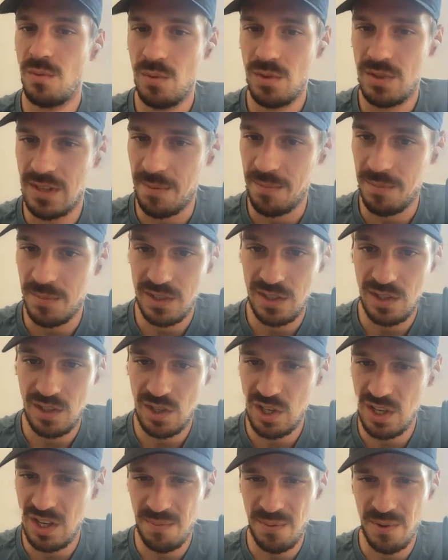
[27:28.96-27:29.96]
some is
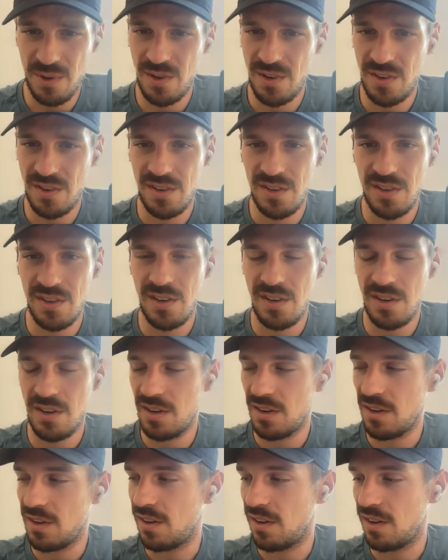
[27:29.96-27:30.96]
cheaper
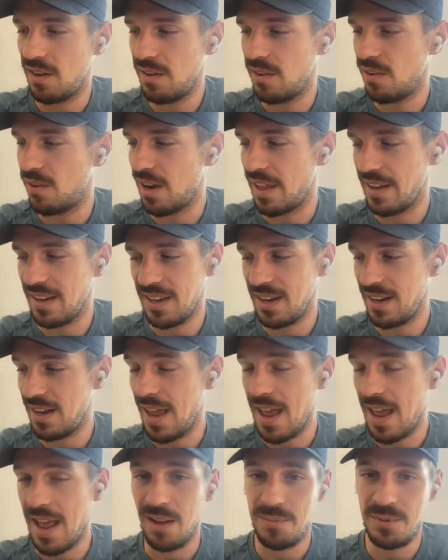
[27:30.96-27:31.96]
or like it
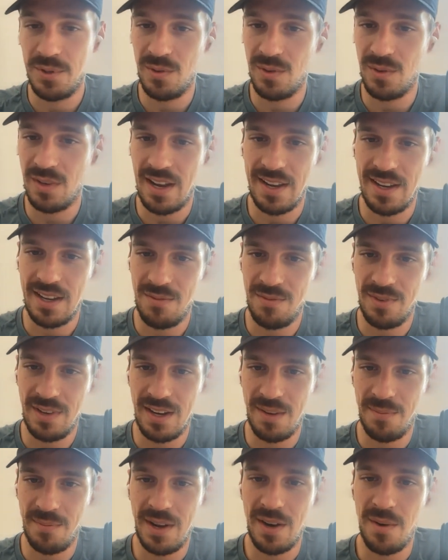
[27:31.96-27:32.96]
helps you to like even
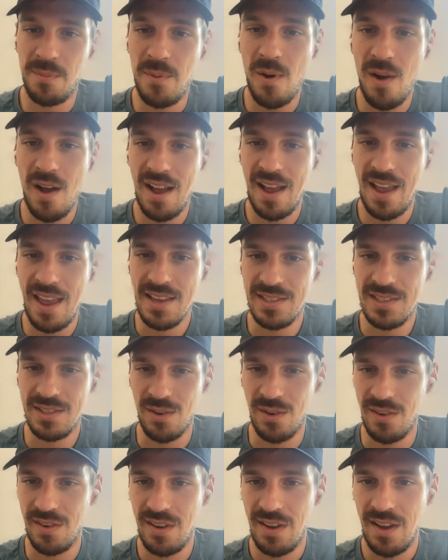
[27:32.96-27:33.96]
get a better price,
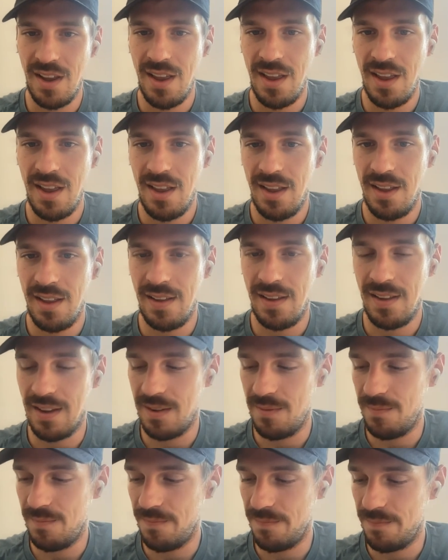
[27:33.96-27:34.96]
or
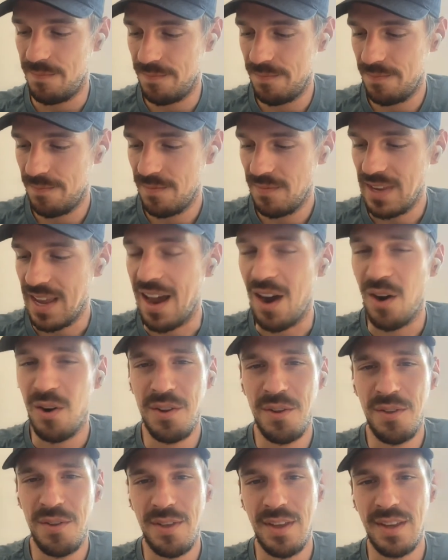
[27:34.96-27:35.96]
yeah, how
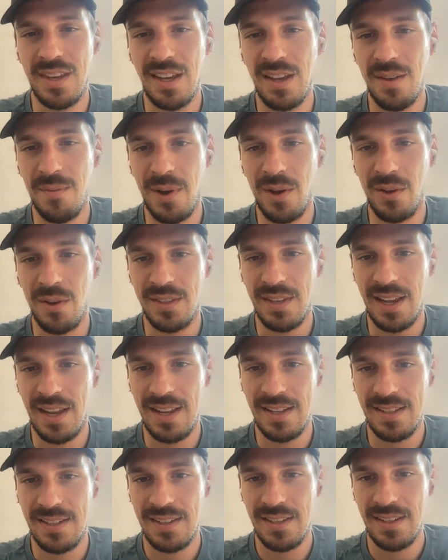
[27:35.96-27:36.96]
are you thinking about
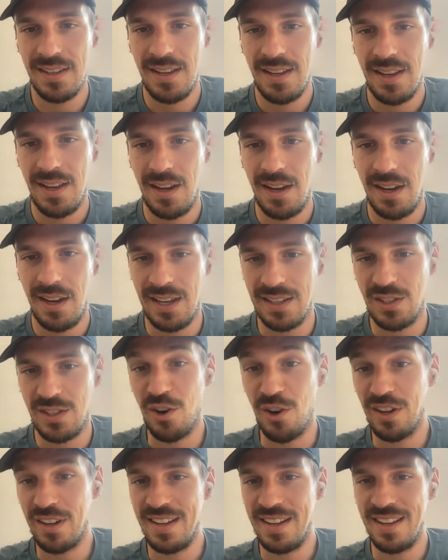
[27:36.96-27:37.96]
that? I guess
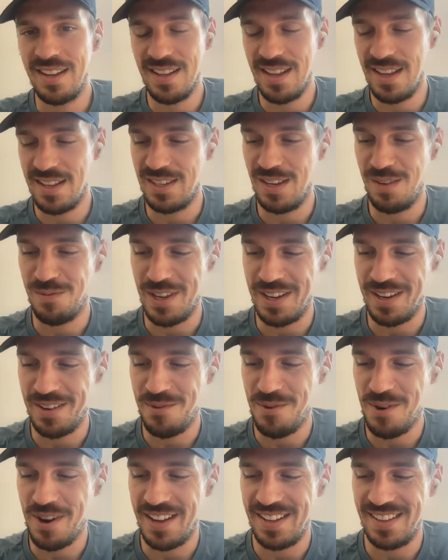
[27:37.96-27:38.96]
currently it seems
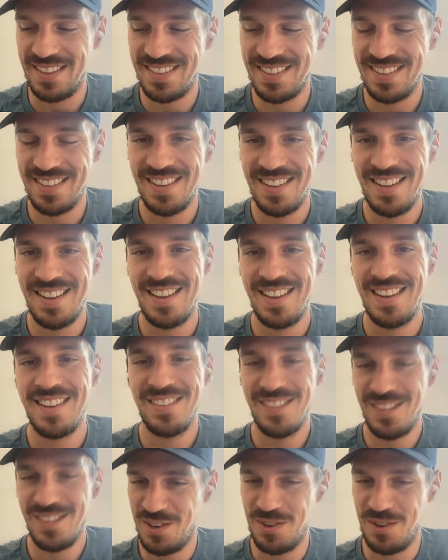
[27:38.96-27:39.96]
like quite,
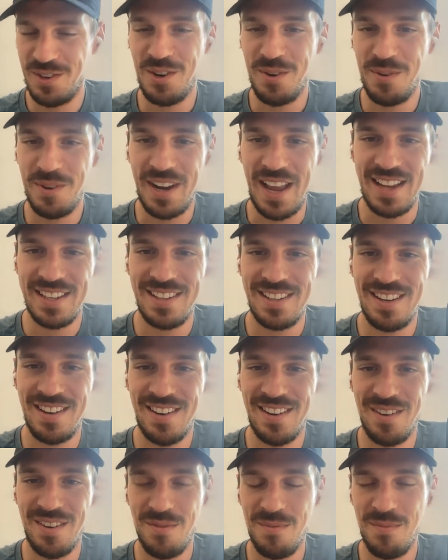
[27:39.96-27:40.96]
you're going with
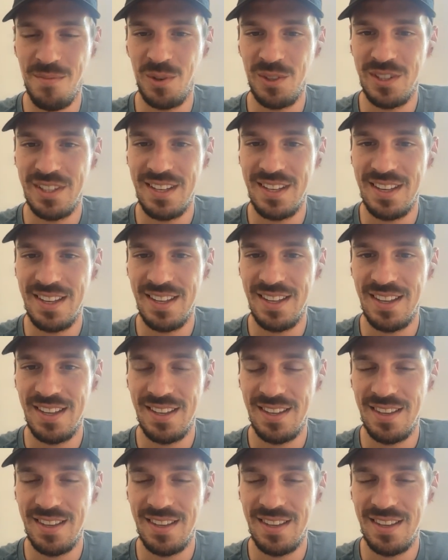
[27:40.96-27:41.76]
Axelar mostly.